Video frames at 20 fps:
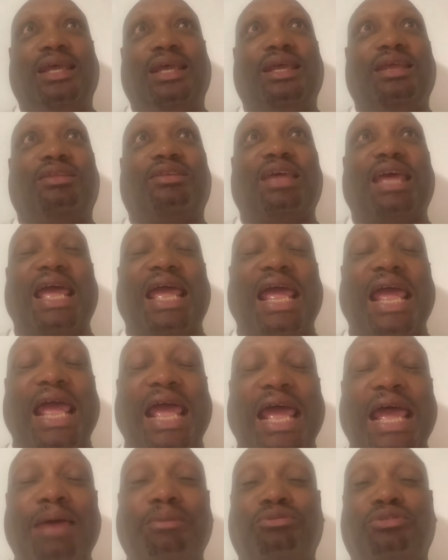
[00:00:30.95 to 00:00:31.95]
is
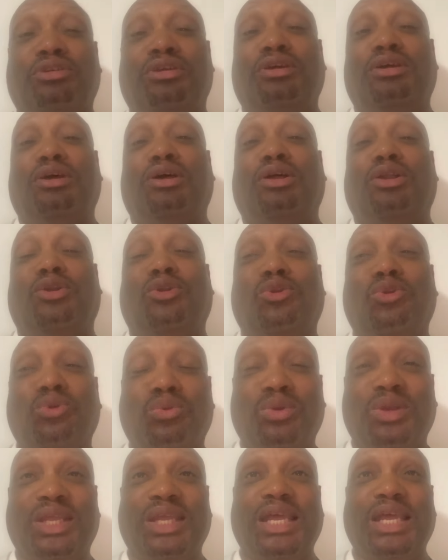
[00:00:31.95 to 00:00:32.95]

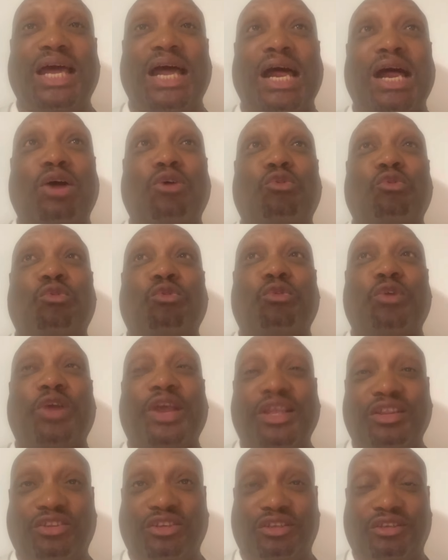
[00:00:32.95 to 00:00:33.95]
absolutely
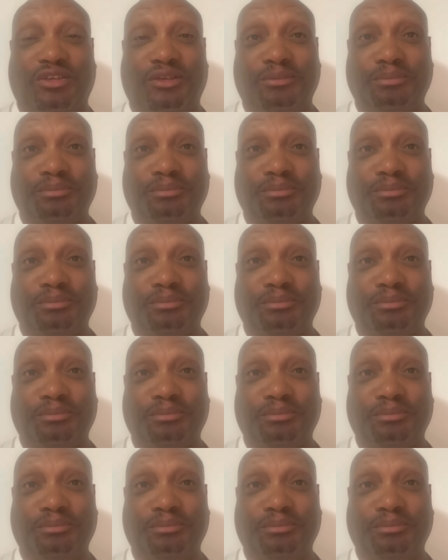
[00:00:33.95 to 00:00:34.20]
outrageous,